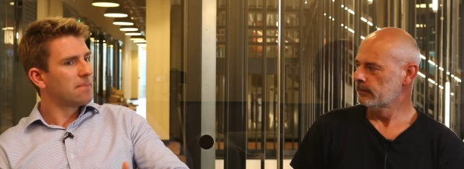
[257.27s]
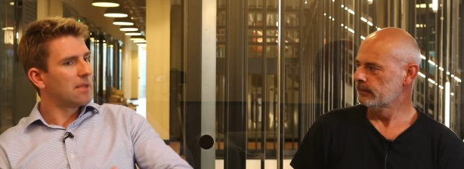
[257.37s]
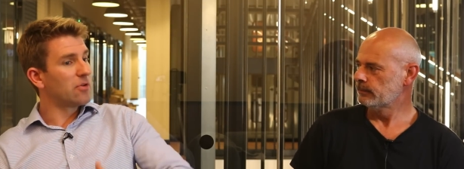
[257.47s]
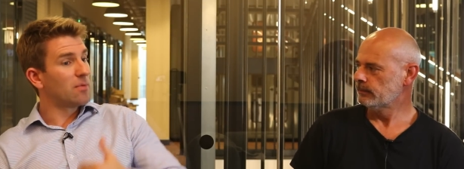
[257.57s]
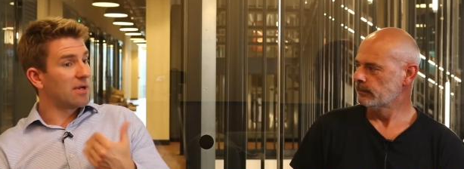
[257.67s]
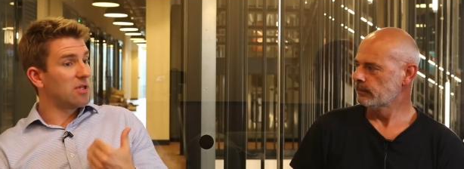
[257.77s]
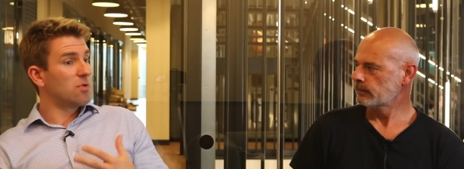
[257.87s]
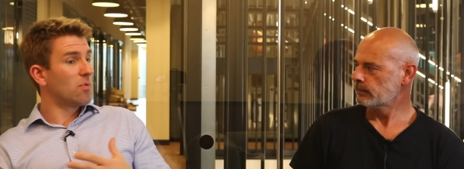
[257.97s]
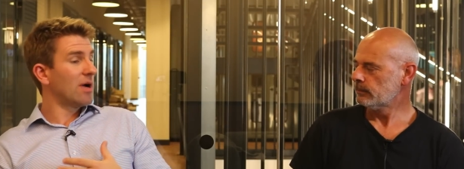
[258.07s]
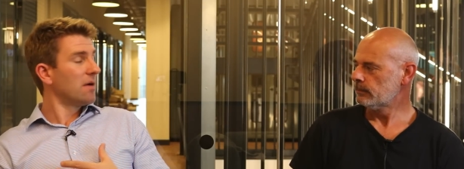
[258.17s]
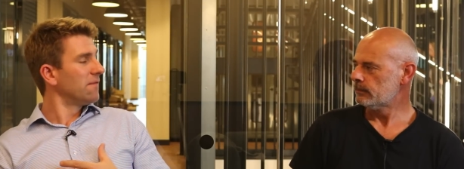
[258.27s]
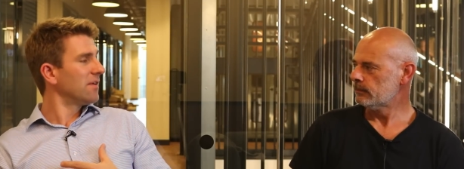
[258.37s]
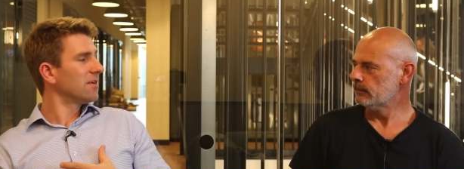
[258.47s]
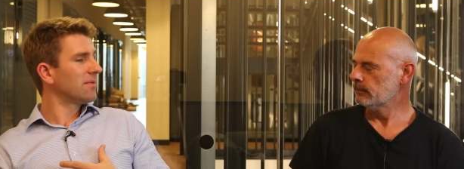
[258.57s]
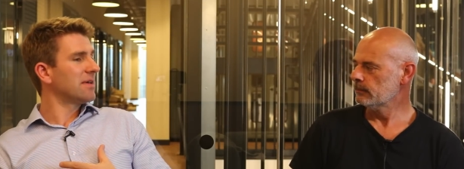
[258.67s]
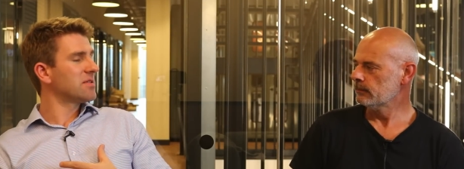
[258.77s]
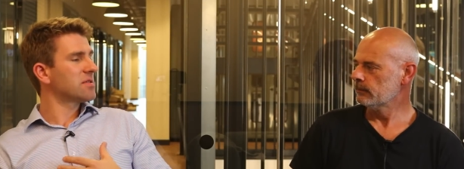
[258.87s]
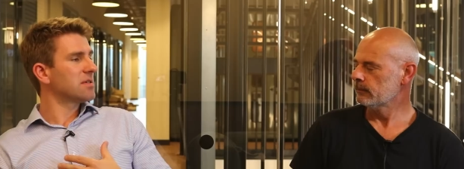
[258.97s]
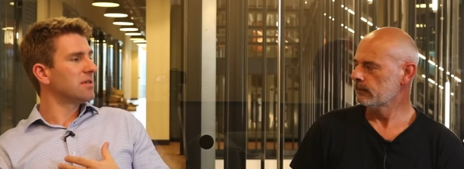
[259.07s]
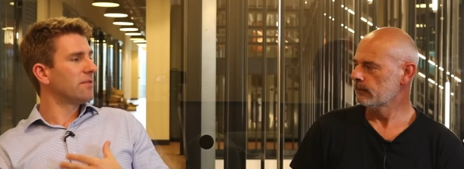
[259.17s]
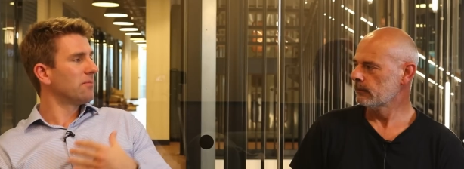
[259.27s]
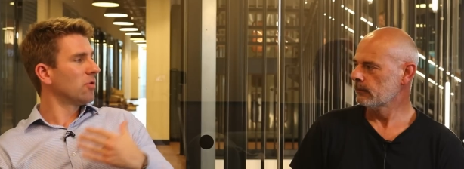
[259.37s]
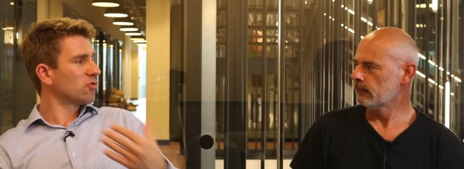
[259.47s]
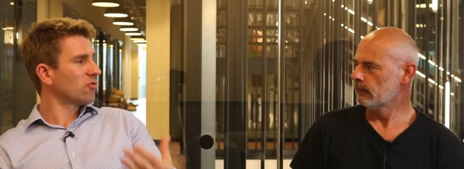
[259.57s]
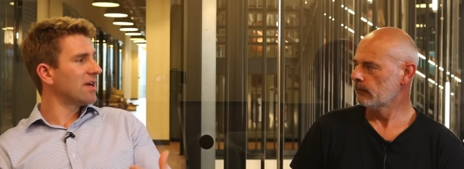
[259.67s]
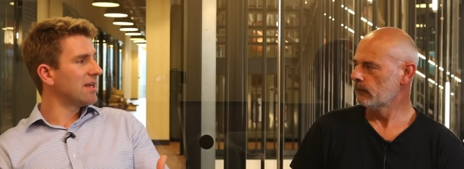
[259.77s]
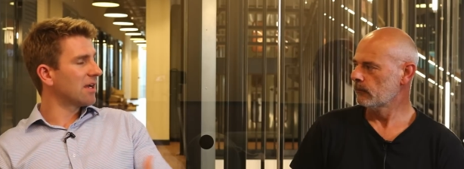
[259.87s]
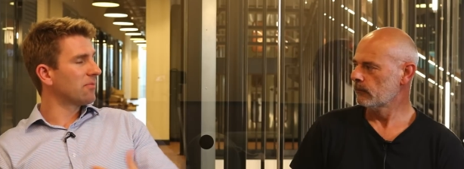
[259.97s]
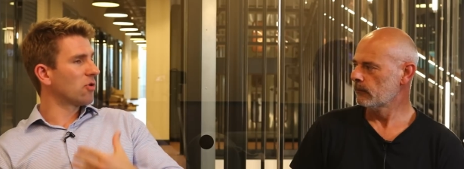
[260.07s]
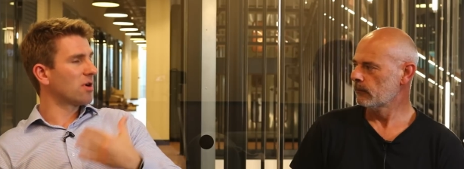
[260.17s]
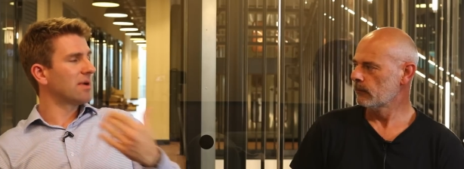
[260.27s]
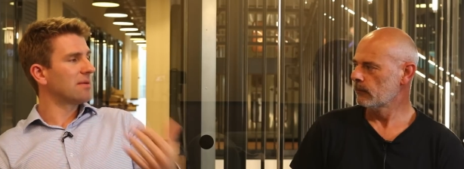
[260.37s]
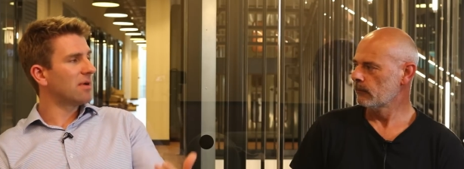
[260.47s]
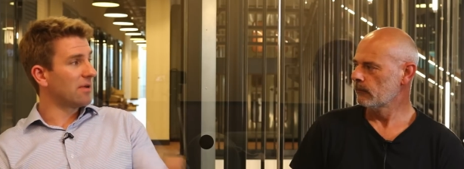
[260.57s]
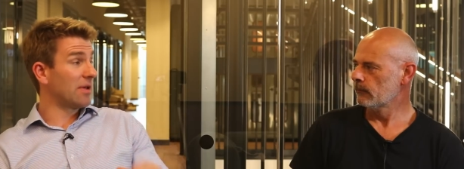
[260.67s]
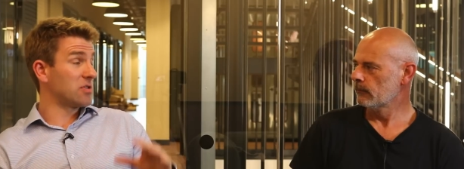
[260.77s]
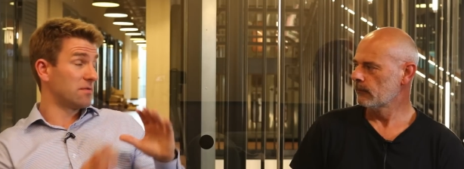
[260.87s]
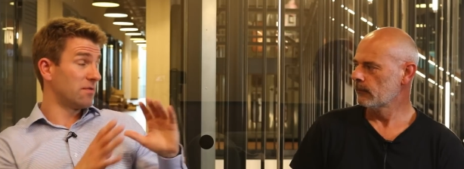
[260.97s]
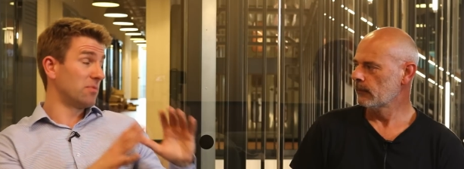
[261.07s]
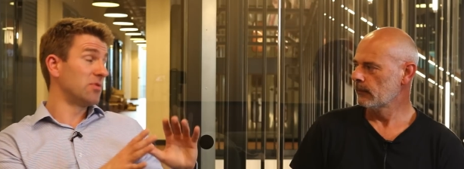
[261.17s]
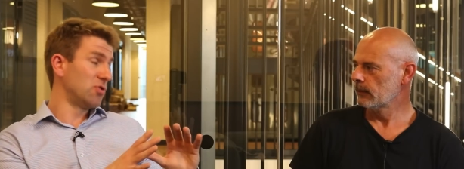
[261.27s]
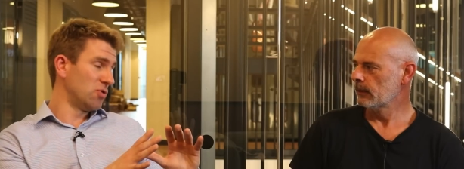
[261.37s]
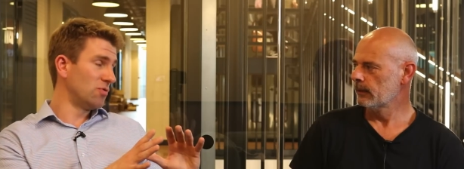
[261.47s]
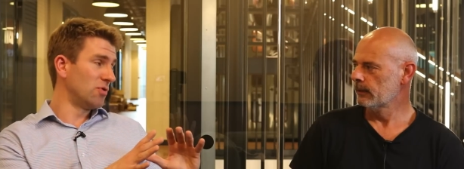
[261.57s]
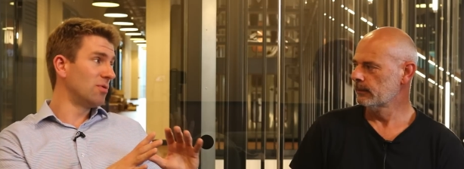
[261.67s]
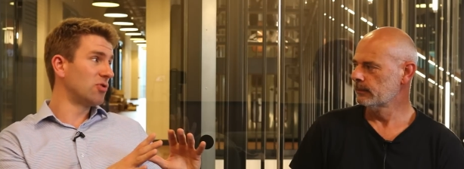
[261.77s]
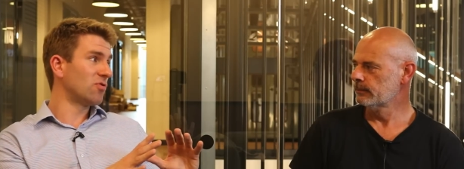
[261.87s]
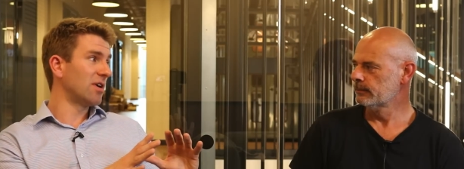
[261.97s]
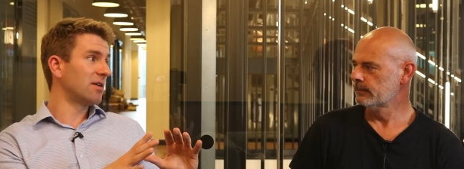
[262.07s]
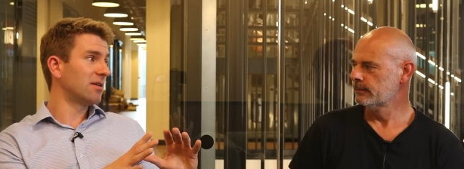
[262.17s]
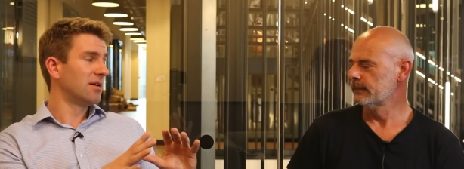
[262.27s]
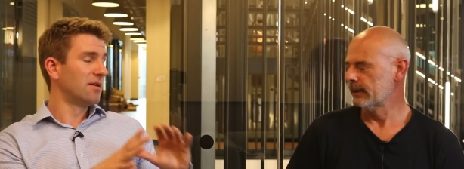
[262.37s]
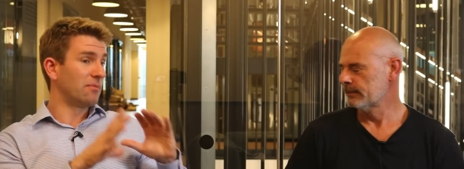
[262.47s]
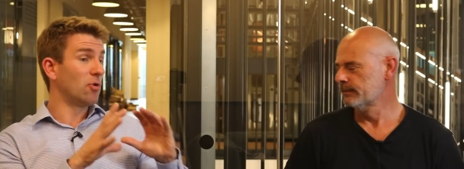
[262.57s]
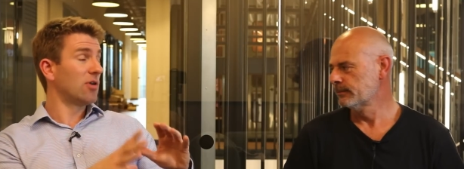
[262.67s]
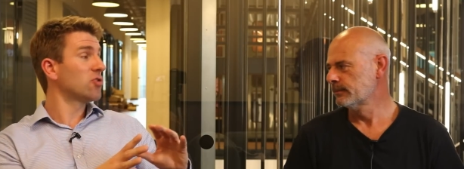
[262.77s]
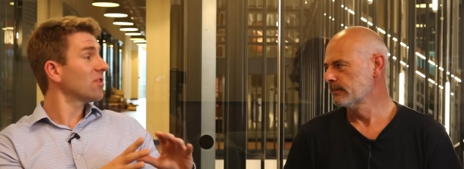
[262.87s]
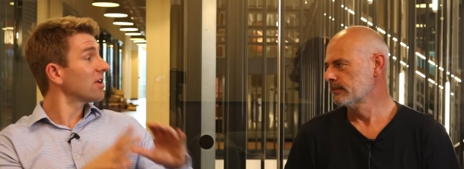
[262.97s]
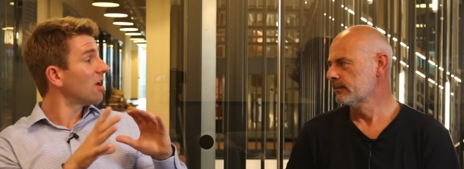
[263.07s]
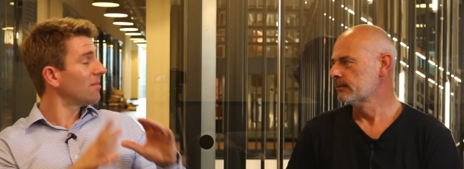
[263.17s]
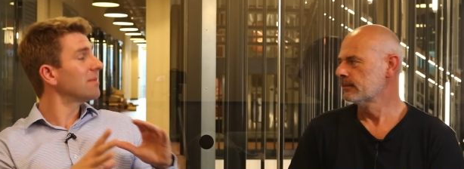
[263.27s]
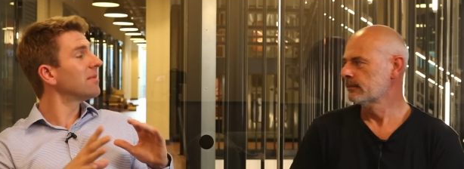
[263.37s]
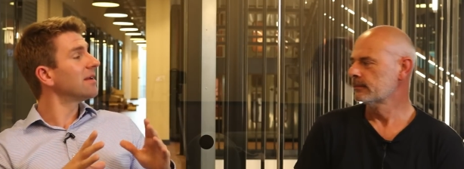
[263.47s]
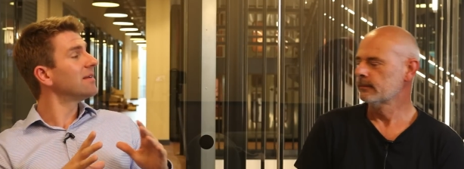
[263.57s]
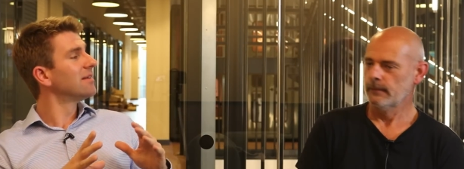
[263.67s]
Speaker 1: I don't know about you. The way I feel of it is, if I'm not trading, I'm not going to make money. Well, actually, feel i a new, newer trader. I'm not in a trade. can't make money.